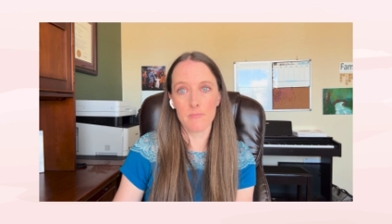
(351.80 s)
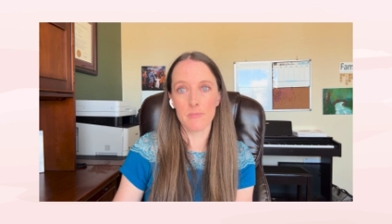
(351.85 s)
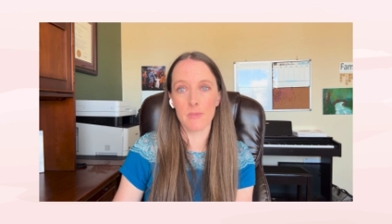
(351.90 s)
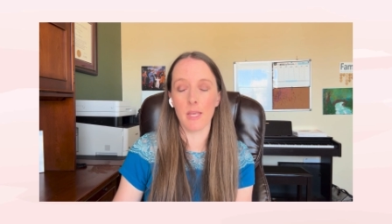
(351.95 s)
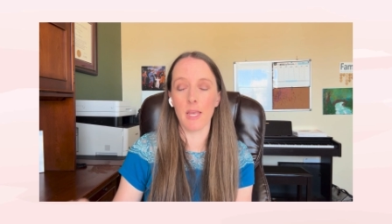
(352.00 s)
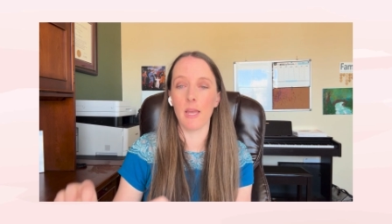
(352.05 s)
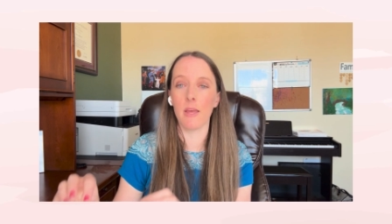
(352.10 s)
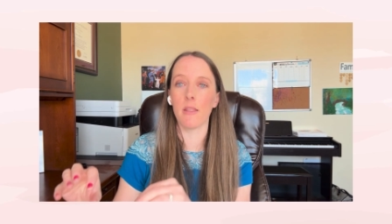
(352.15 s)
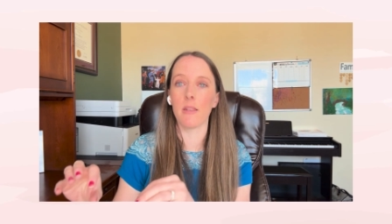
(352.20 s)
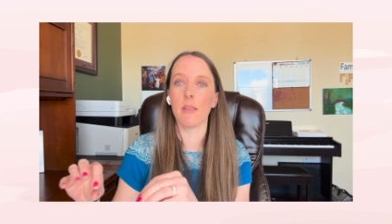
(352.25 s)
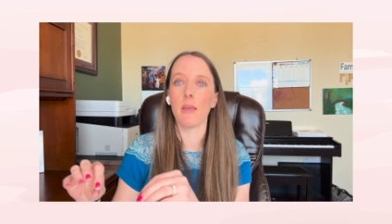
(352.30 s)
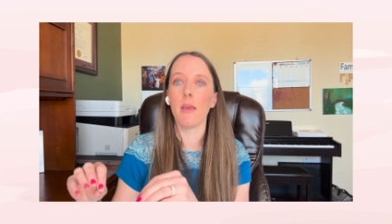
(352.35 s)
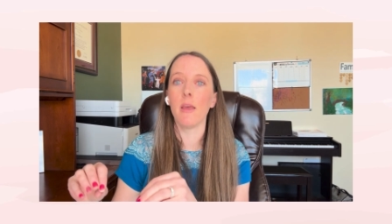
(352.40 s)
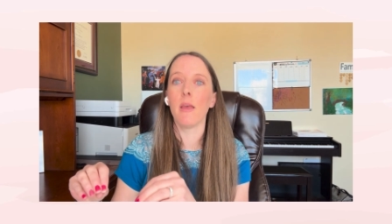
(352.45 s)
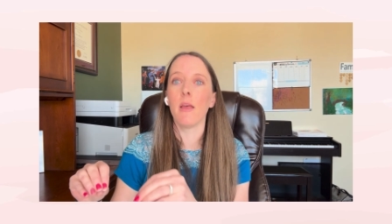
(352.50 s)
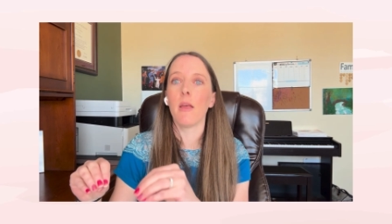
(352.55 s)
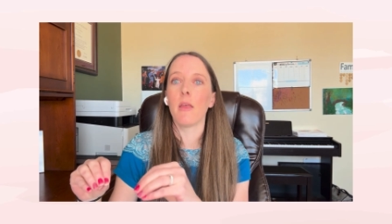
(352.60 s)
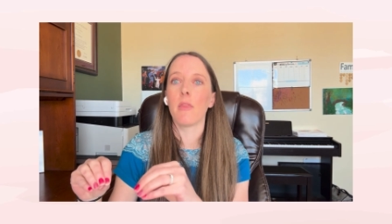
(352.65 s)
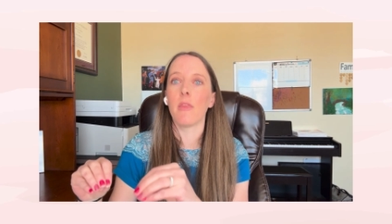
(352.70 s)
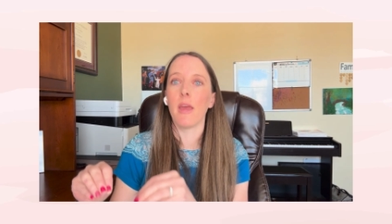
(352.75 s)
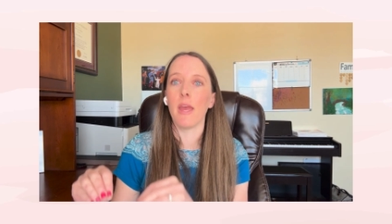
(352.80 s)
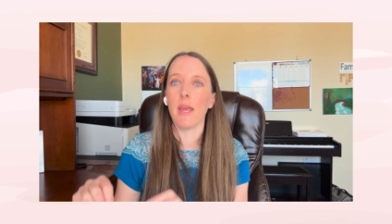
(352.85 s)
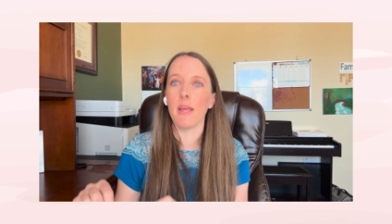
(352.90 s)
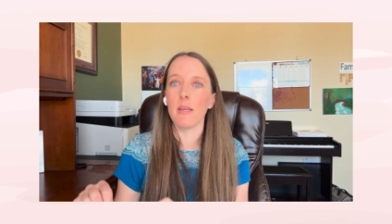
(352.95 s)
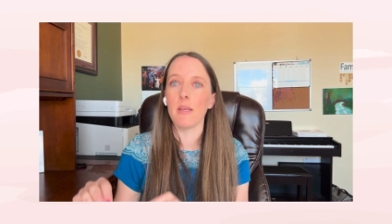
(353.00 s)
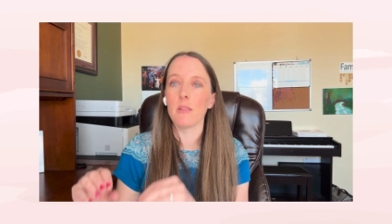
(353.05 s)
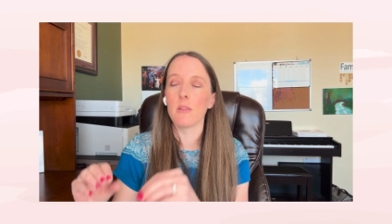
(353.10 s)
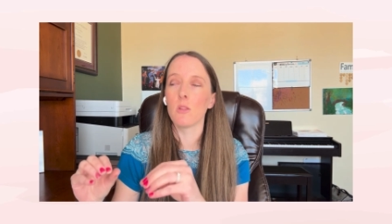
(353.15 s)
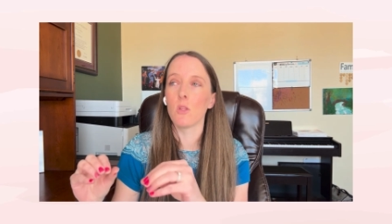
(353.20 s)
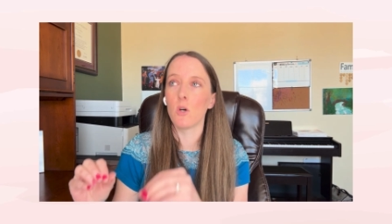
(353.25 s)
and
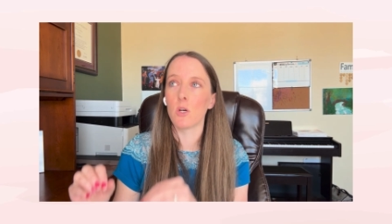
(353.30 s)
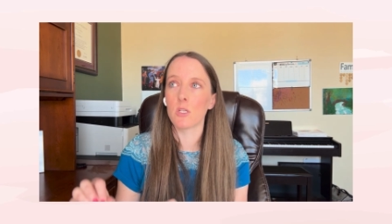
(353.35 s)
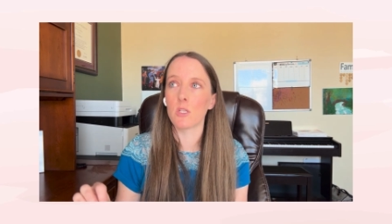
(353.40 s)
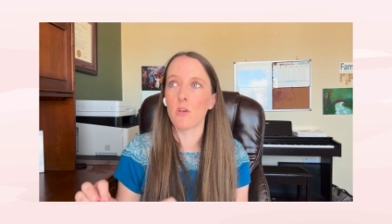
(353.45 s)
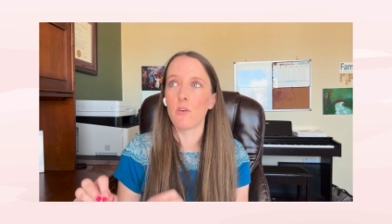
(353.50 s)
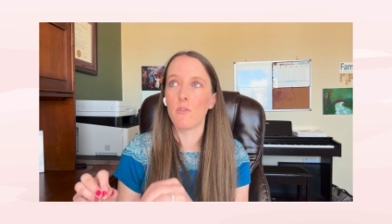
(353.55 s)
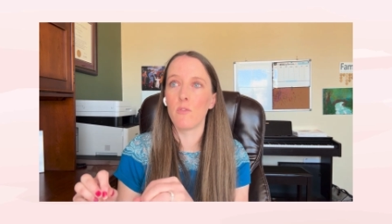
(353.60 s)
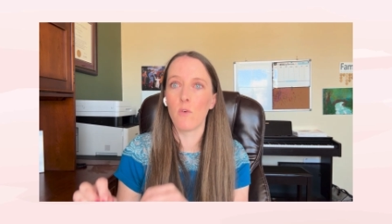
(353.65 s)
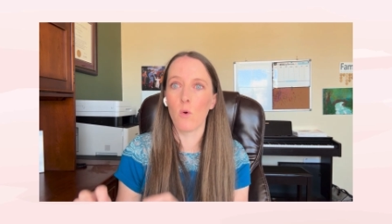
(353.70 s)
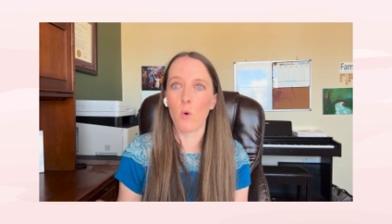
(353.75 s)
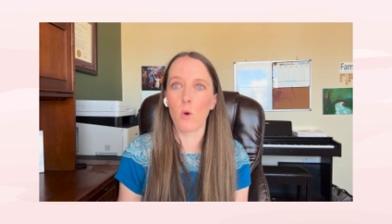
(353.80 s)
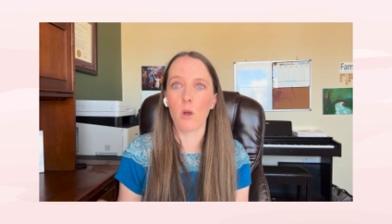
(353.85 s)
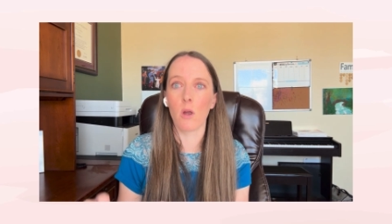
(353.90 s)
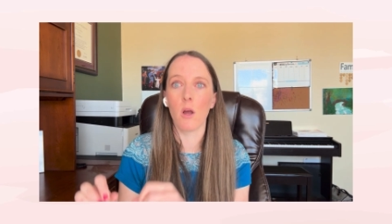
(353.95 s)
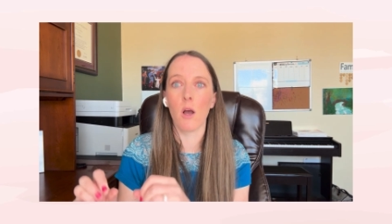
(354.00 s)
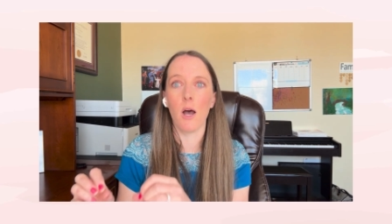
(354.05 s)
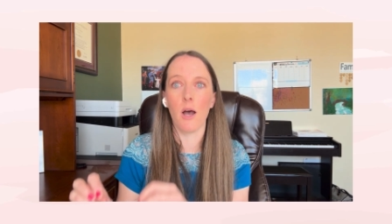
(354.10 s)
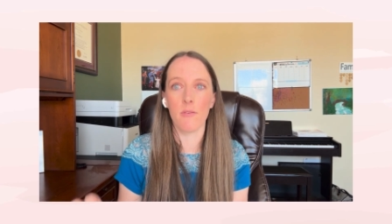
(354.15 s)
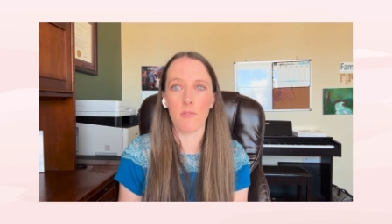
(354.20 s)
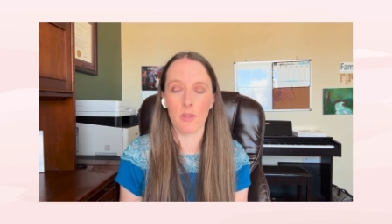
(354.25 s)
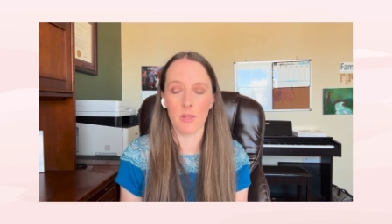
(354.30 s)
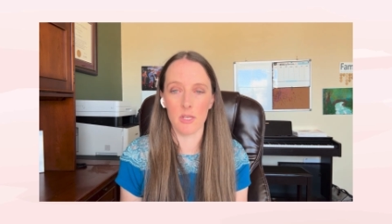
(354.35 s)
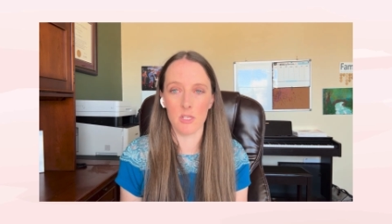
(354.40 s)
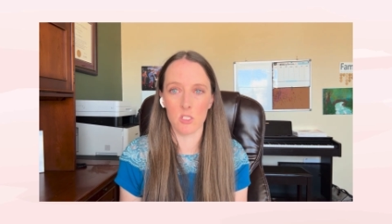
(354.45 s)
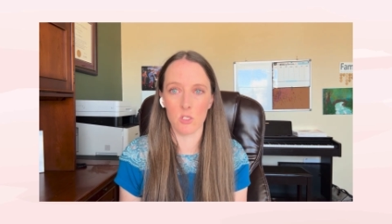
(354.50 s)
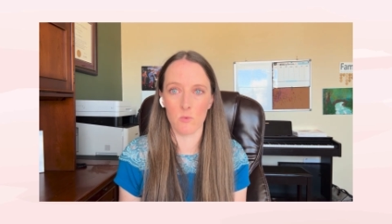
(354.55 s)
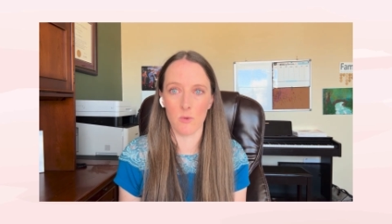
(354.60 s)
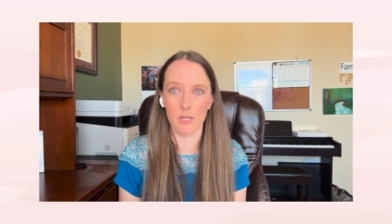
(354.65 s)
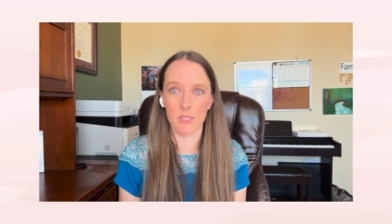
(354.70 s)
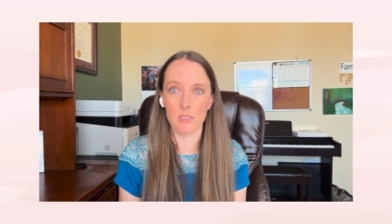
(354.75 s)
they looked for
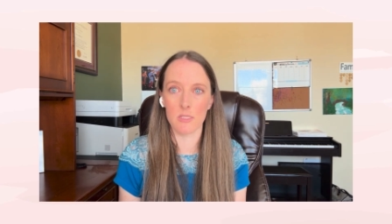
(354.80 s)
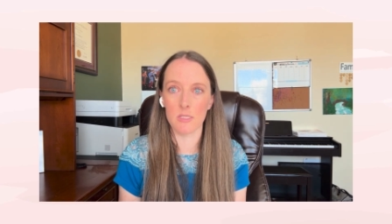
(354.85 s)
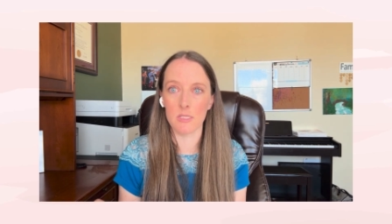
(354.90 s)
ovulation rates.